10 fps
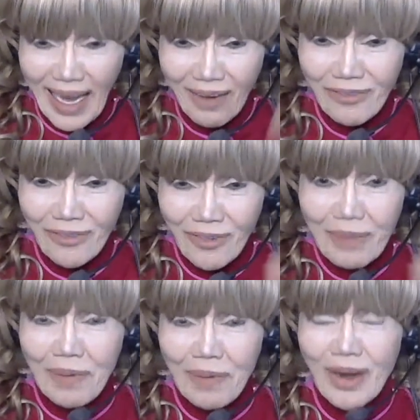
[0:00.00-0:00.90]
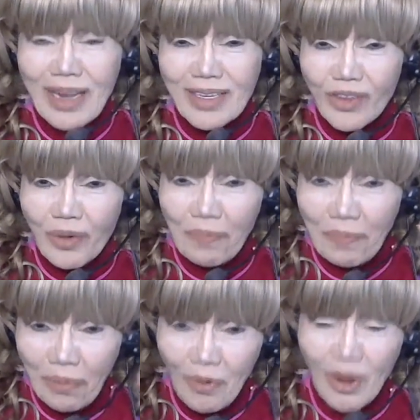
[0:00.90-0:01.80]
Everybody is
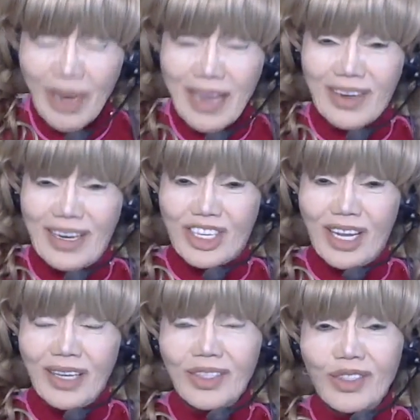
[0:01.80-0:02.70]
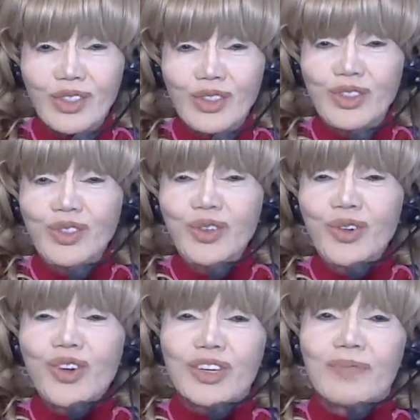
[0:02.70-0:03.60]
reporting on each other. A
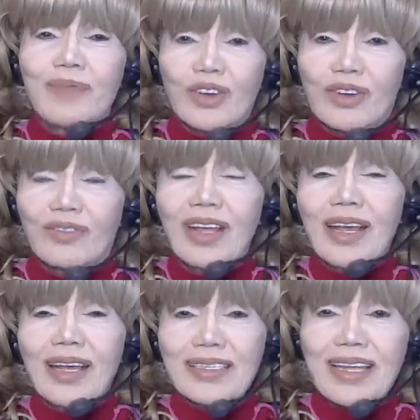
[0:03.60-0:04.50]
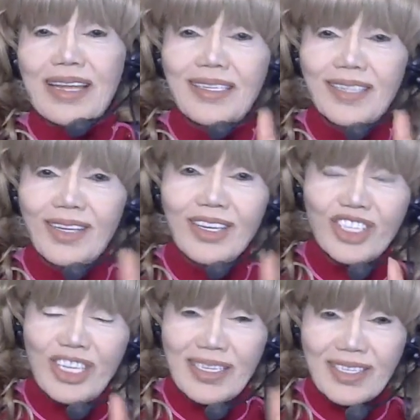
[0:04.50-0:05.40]
huge amount of
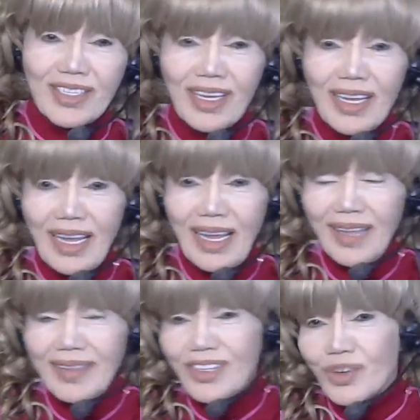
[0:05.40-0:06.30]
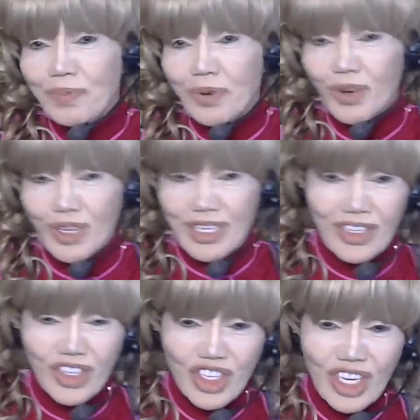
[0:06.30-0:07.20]
Scientology is ethics reports
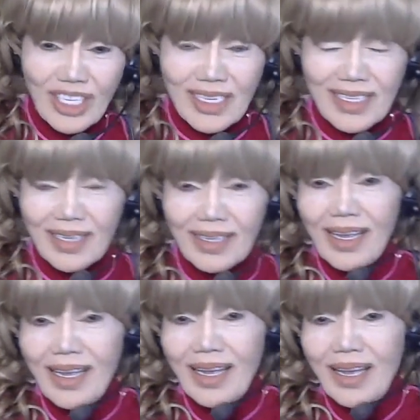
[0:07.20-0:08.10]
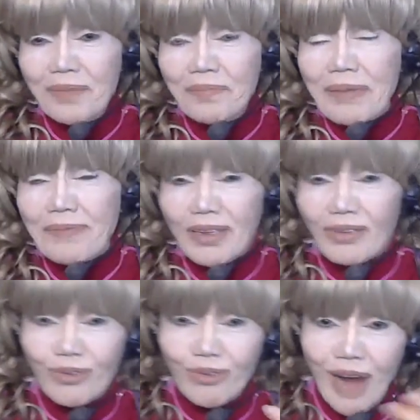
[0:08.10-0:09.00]
and chits and
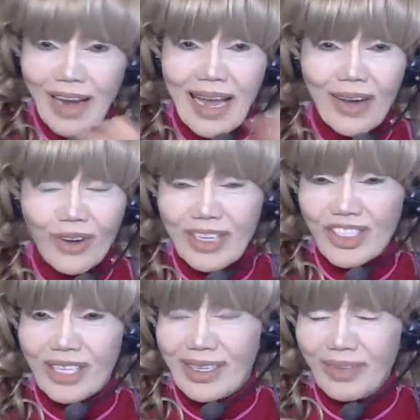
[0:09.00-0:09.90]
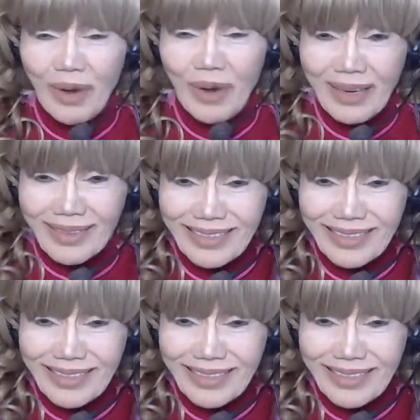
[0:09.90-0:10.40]
people ratting out each other. What a